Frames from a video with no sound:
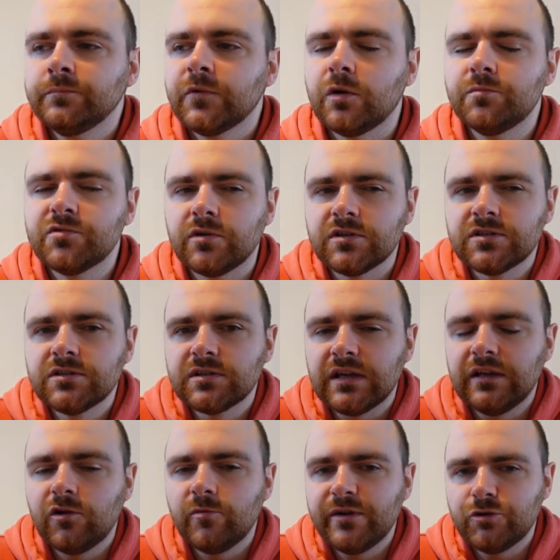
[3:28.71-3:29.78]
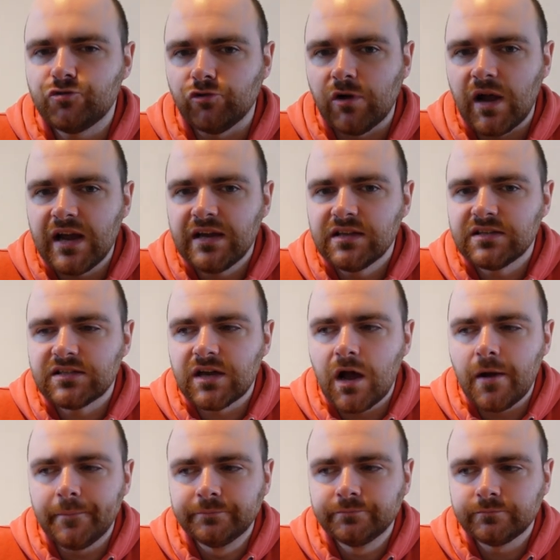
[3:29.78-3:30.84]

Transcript: Comes across as a little bit dry at the start.